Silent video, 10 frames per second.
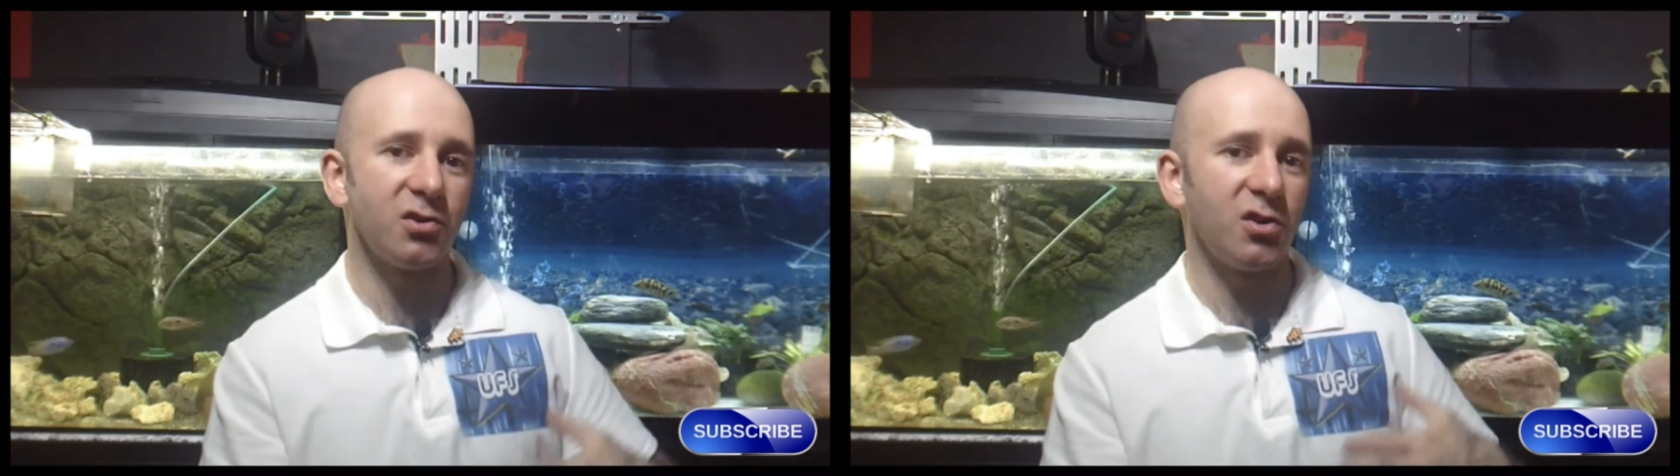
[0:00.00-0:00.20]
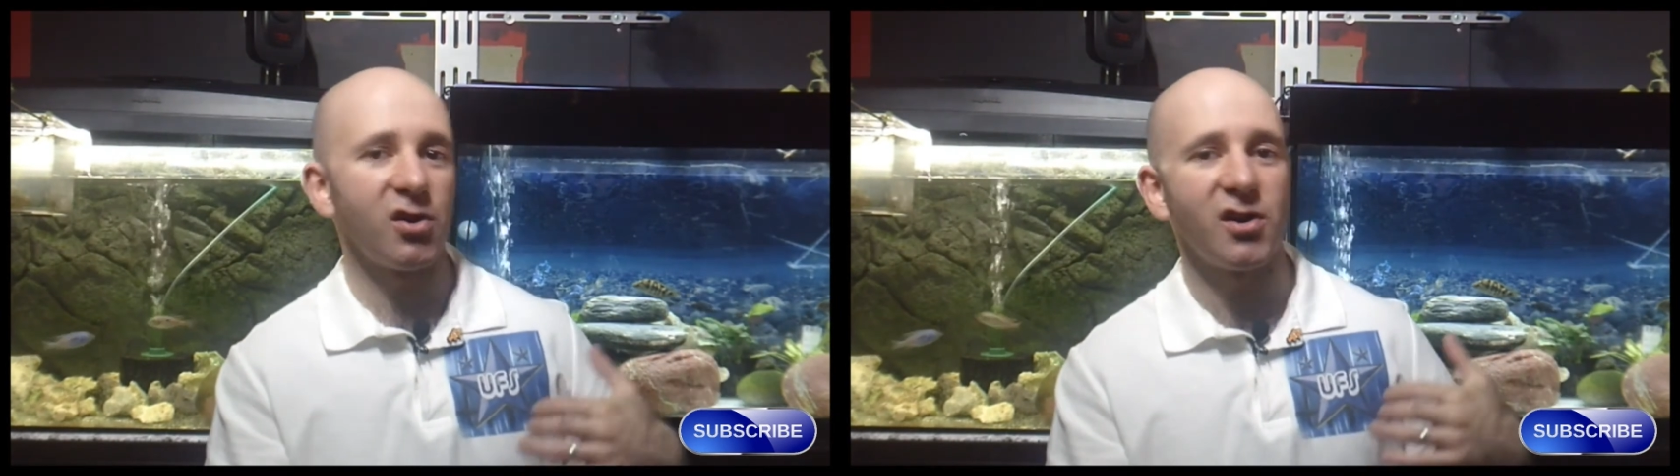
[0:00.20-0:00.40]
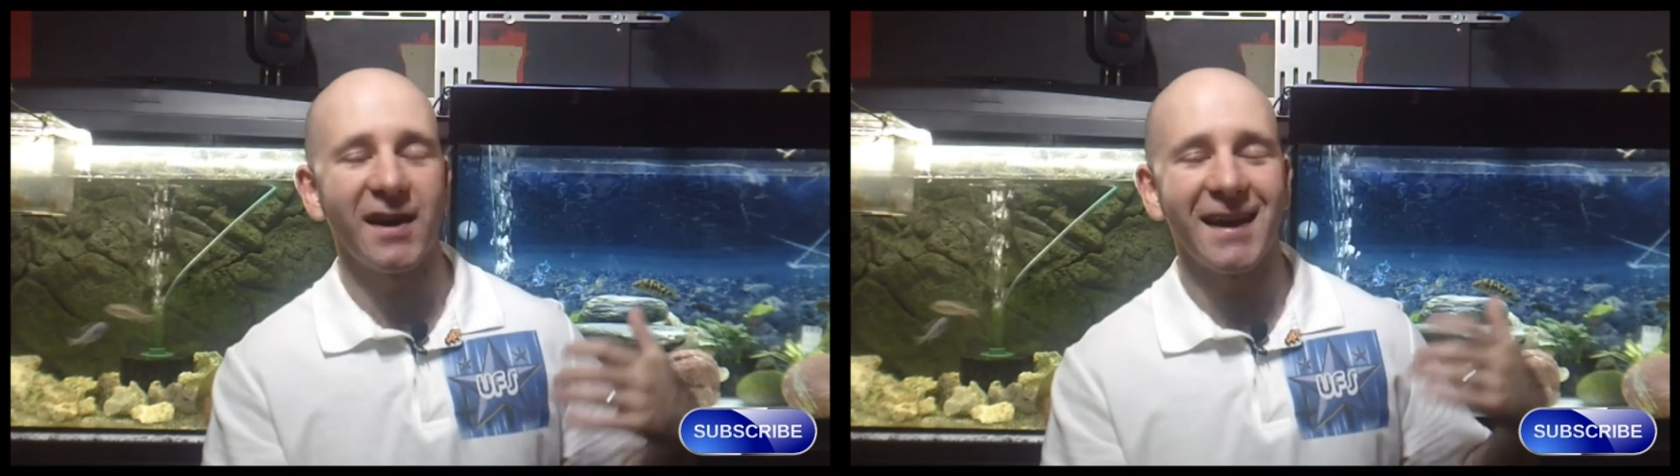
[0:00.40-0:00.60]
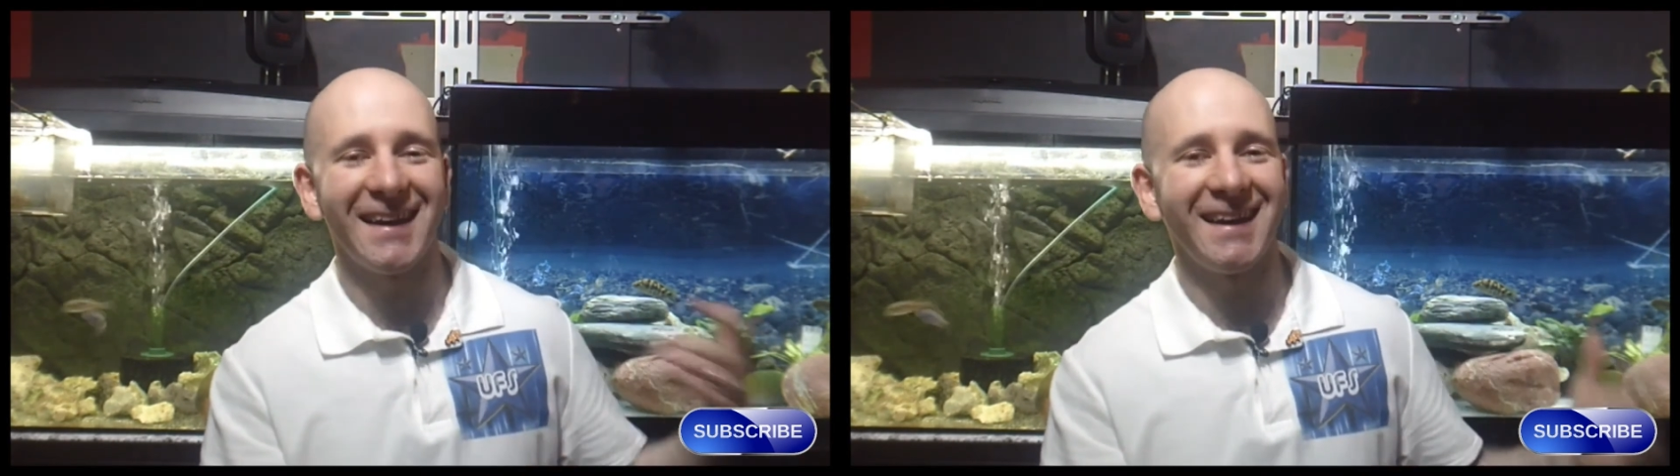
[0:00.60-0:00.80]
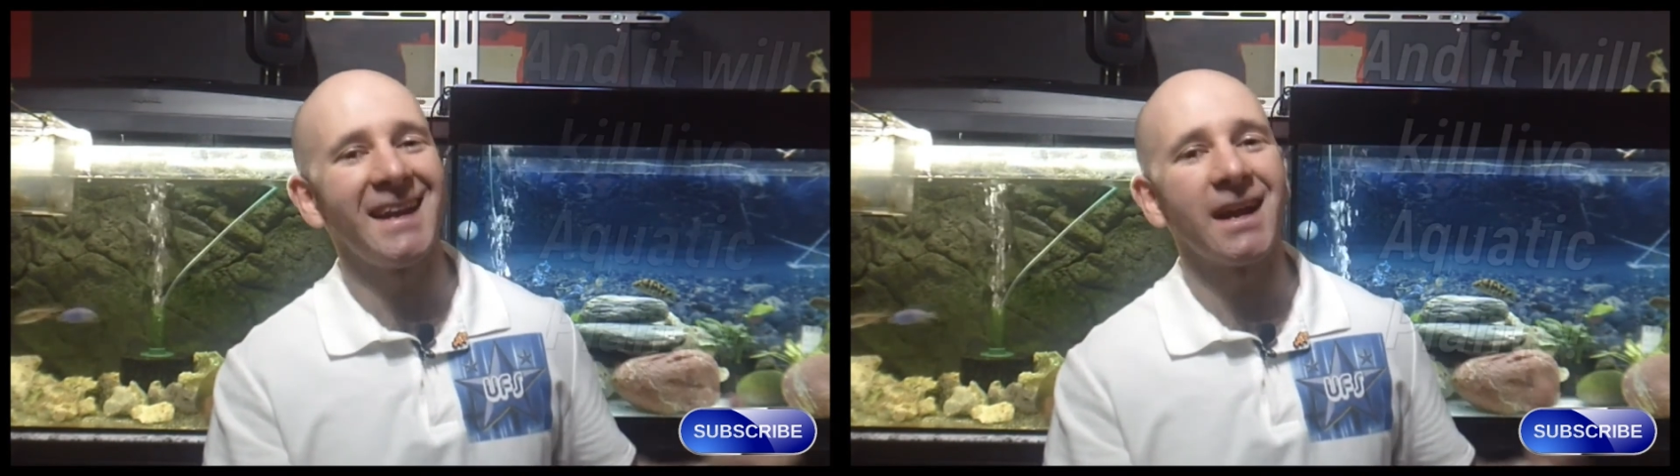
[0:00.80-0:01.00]
or
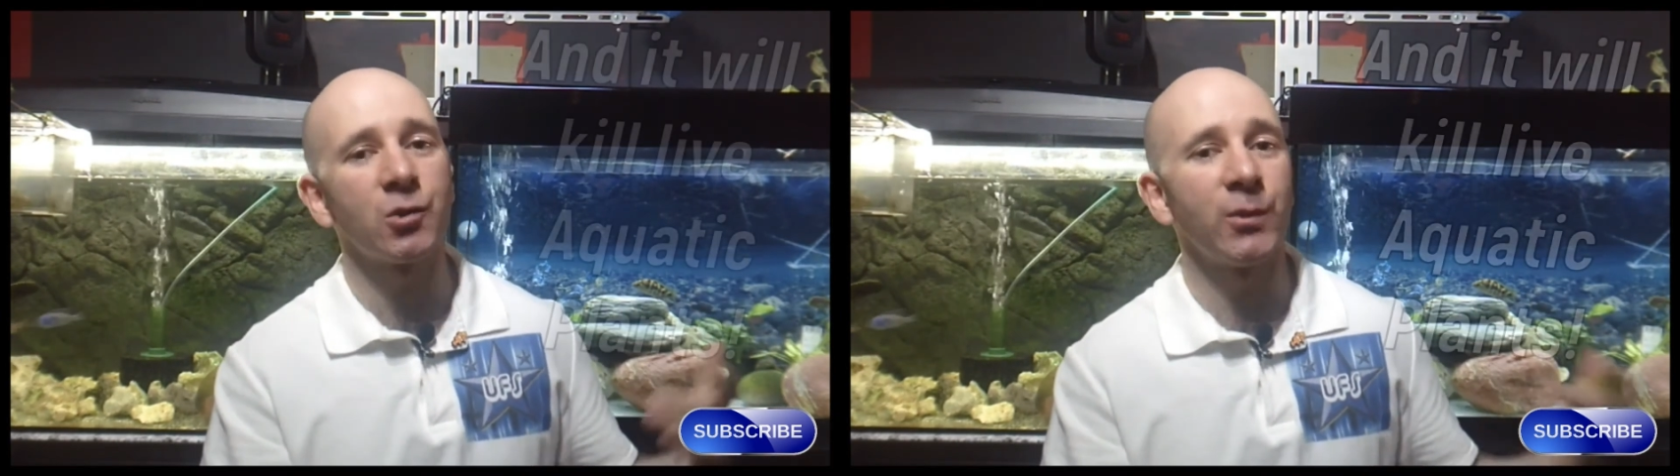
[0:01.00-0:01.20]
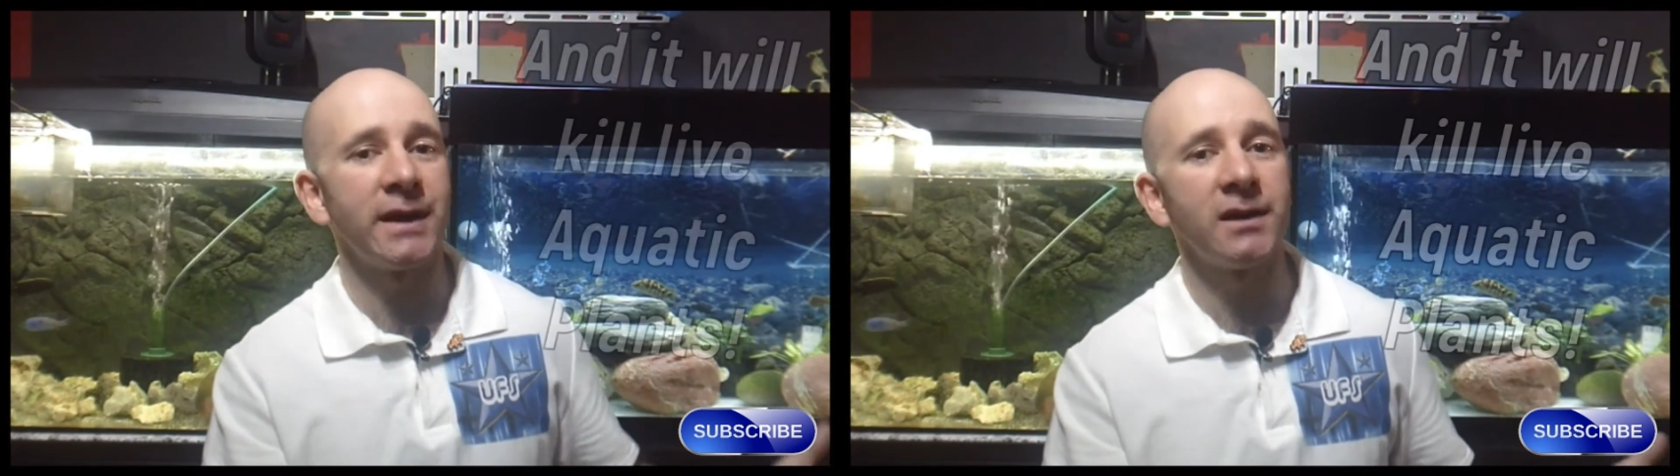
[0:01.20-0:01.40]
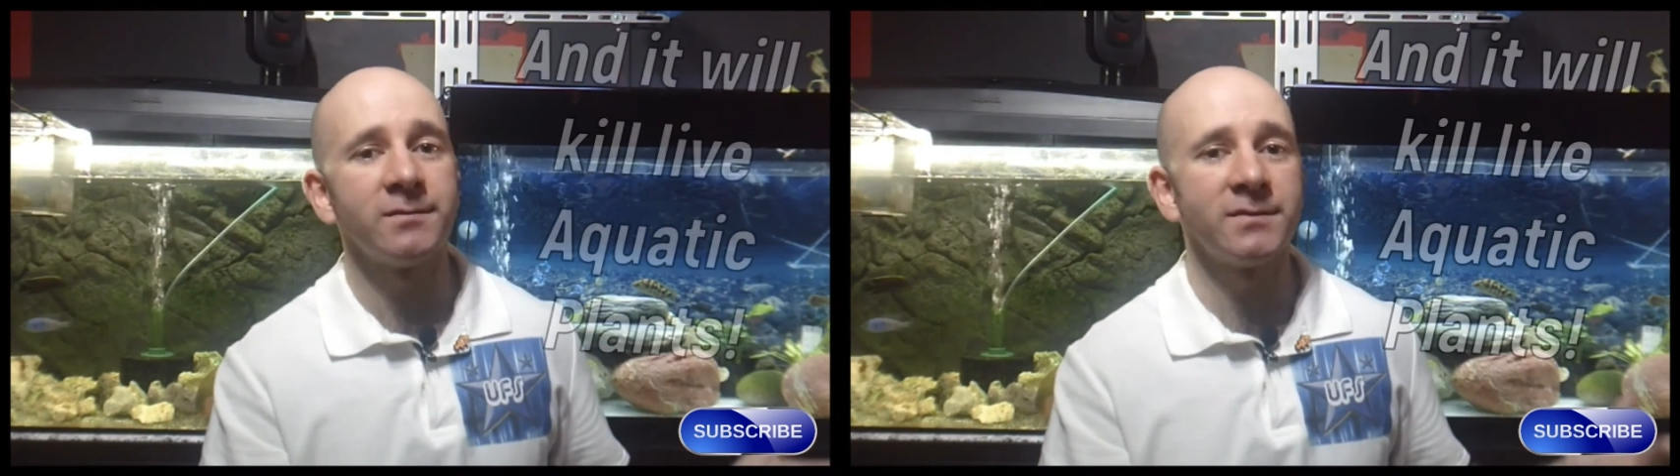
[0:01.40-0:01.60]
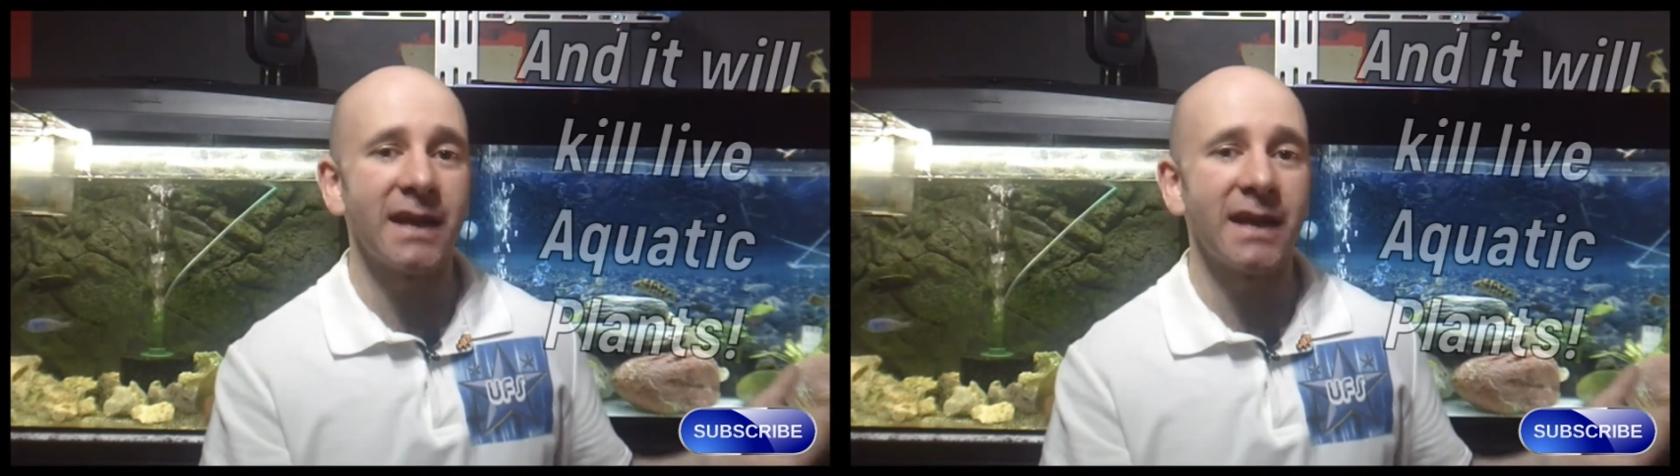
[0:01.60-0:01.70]
any aquarium